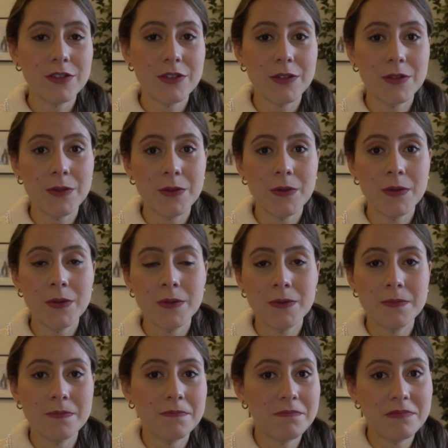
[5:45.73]

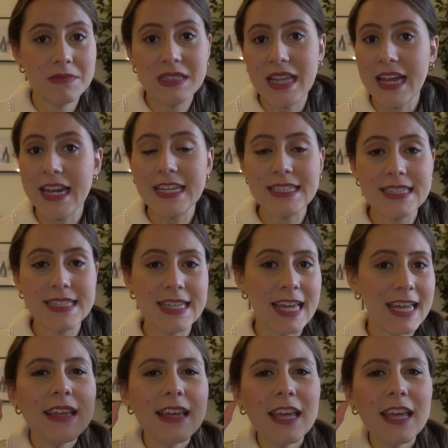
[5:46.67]
to let it sink.